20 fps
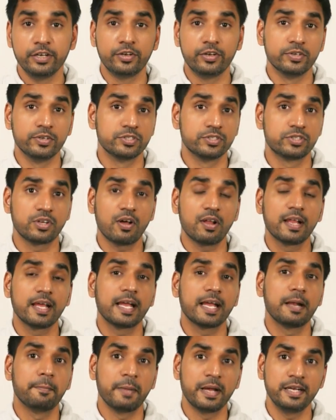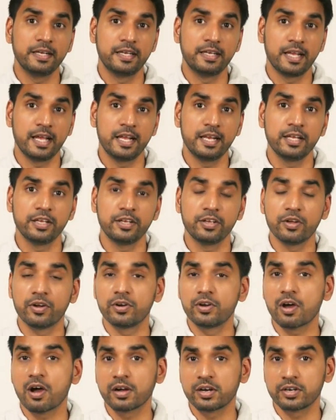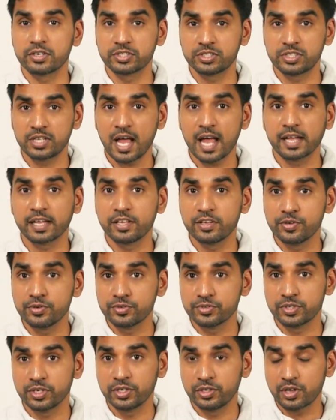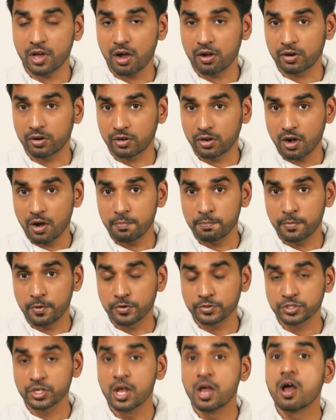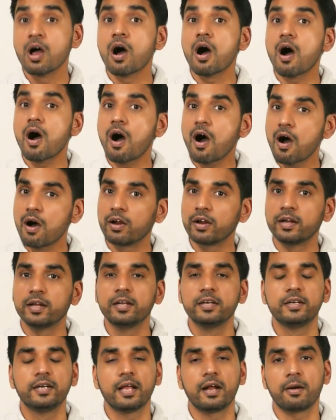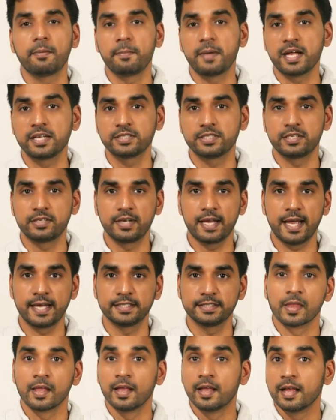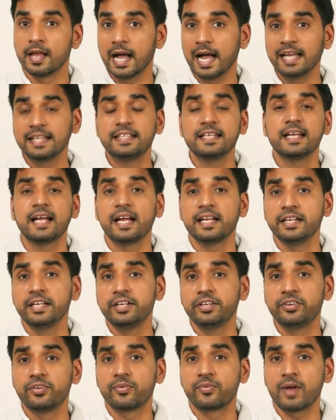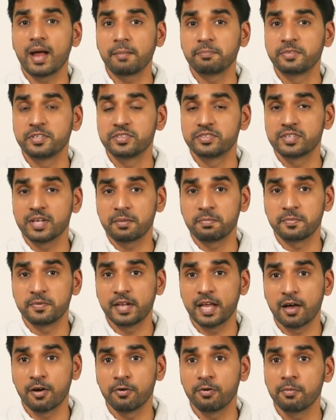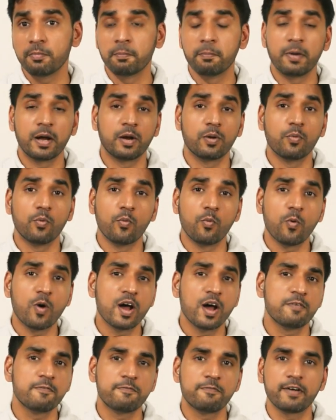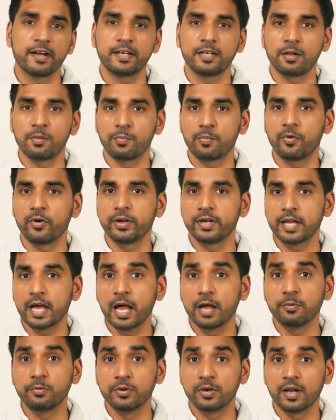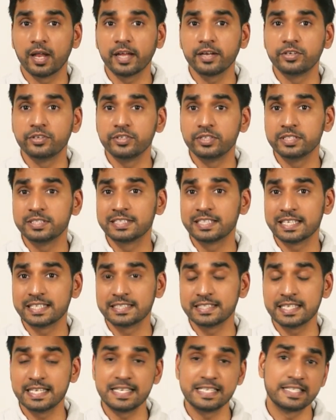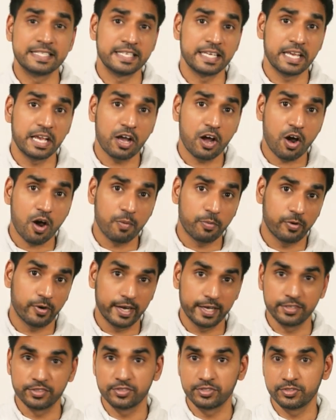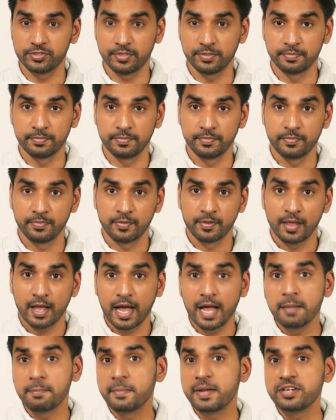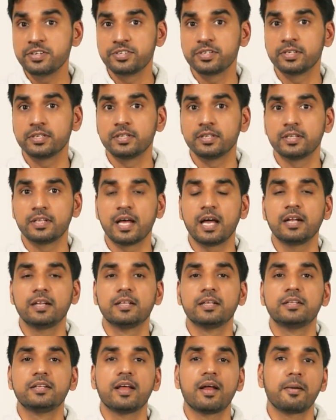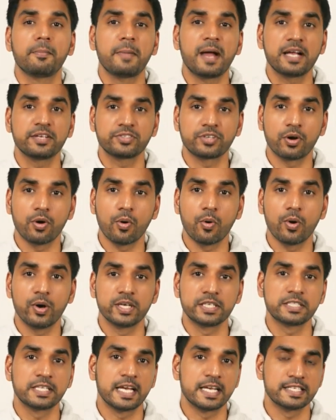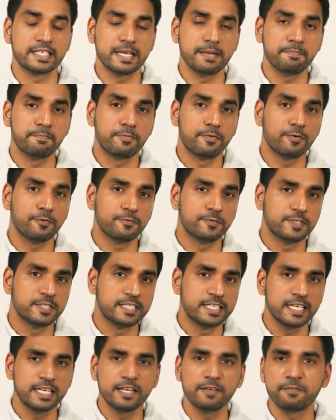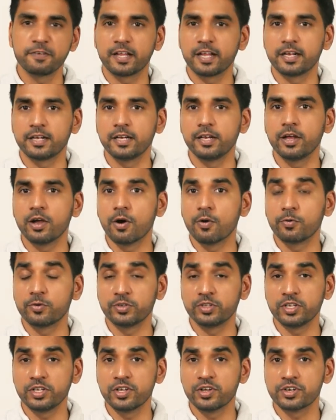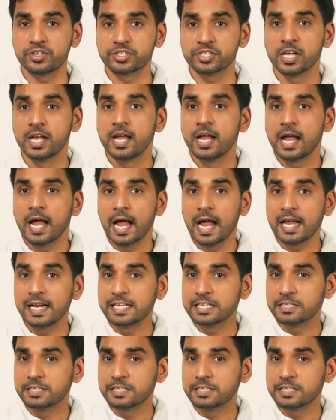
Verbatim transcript: installing and maintaining your Docker stack using Docker Compose on TerraMaster N A S. I think I need to wrap this up now, but one final point I would like to discuss is the operating system. I mentioned that the TerraMaster O S has improved significantly over the years and is